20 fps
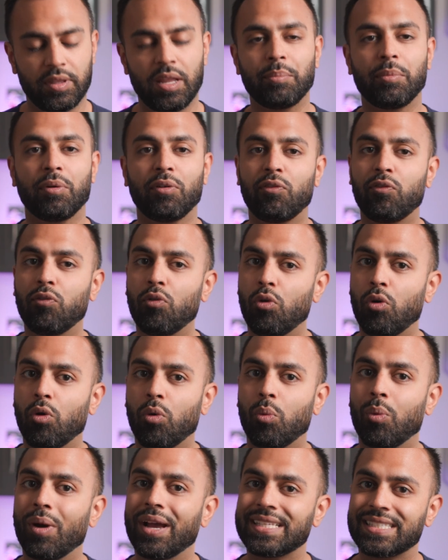Number
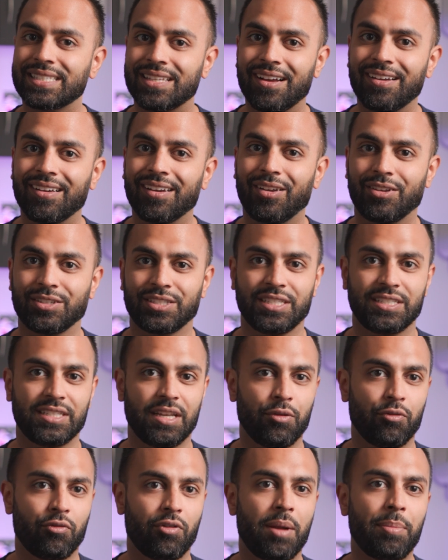four, wear sunglasses
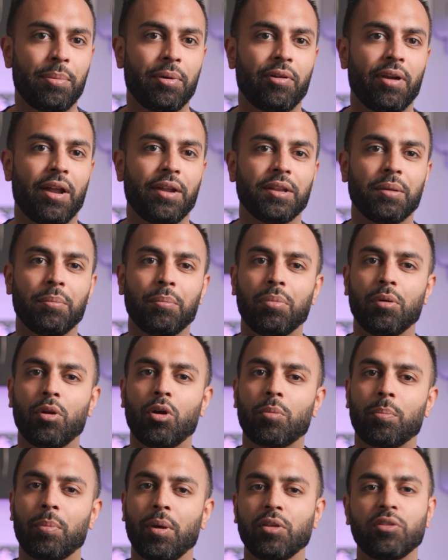that wrap around and
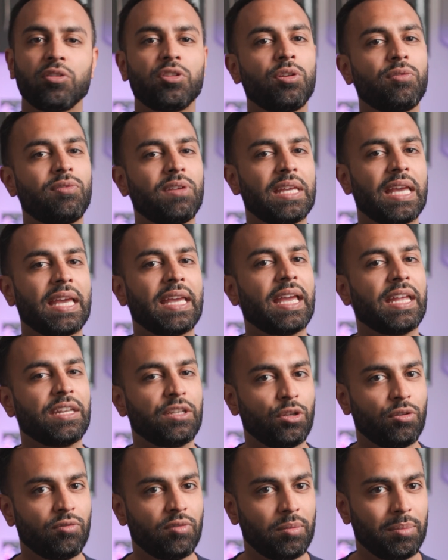block both UVA
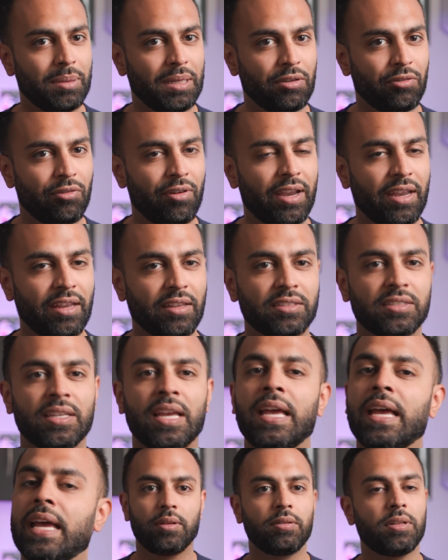and UVB rays.
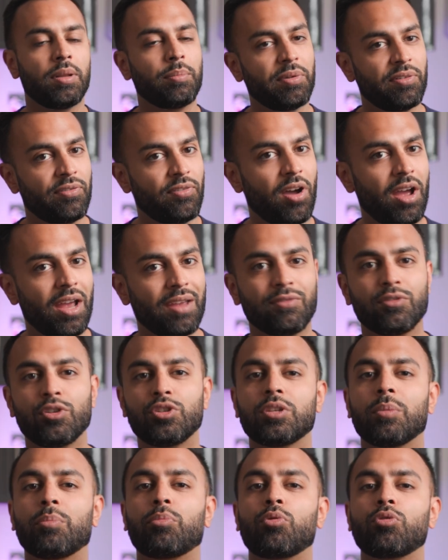Number five,
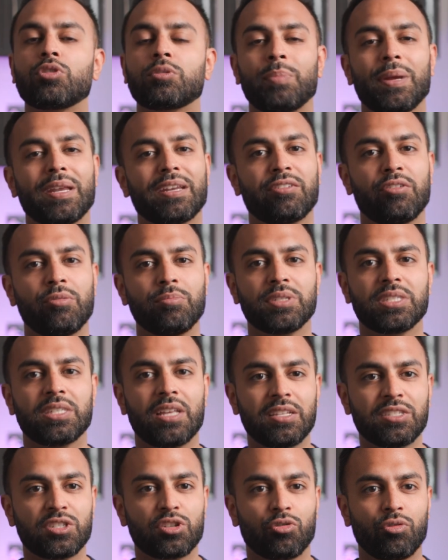use a broad spectrum
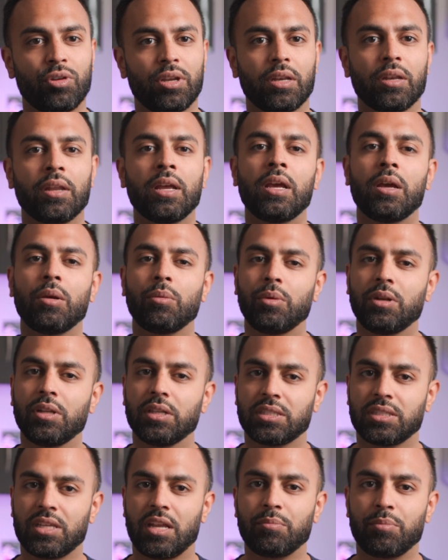sunscreen with
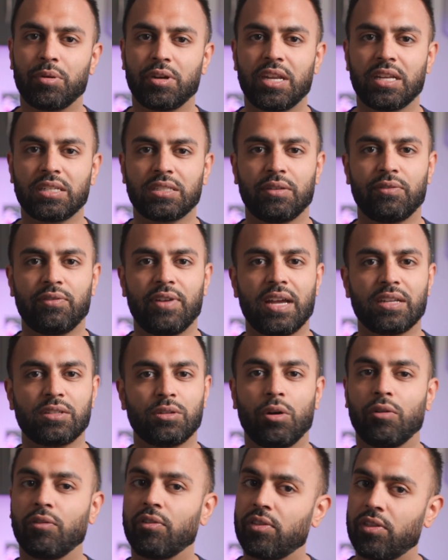a sun protector
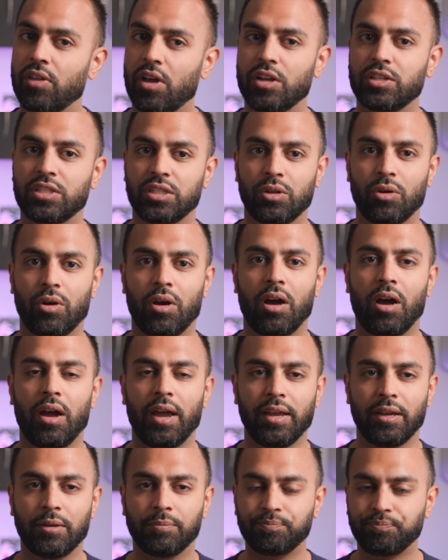factor of 30 or higher.